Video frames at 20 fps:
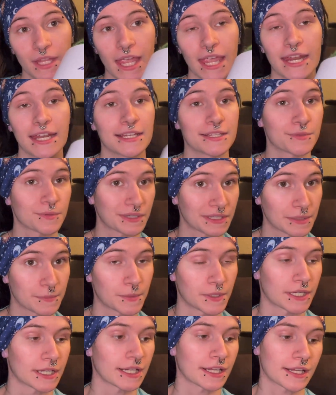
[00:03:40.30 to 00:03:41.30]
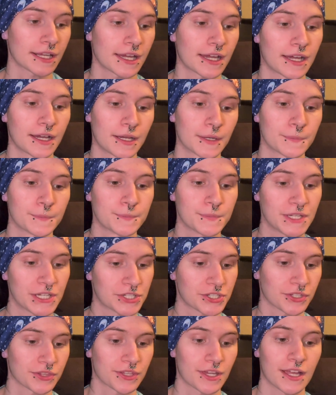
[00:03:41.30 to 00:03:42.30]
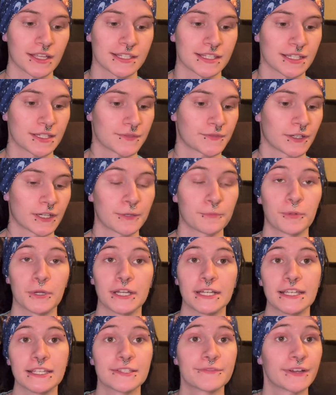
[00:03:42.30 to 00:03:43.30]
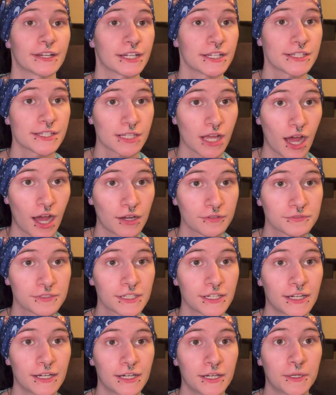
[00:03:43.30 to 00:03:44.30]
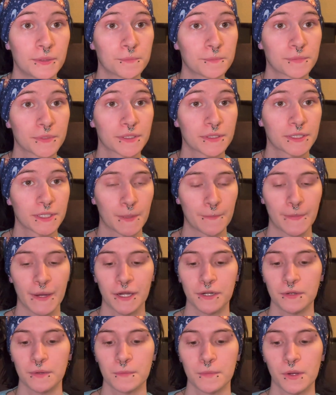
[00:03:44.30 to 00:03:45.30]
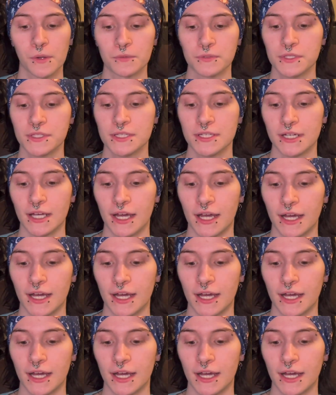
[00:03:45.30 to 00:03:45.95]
it is really pretty. Initial thoughts, it is very pretty. It's very soft compared to most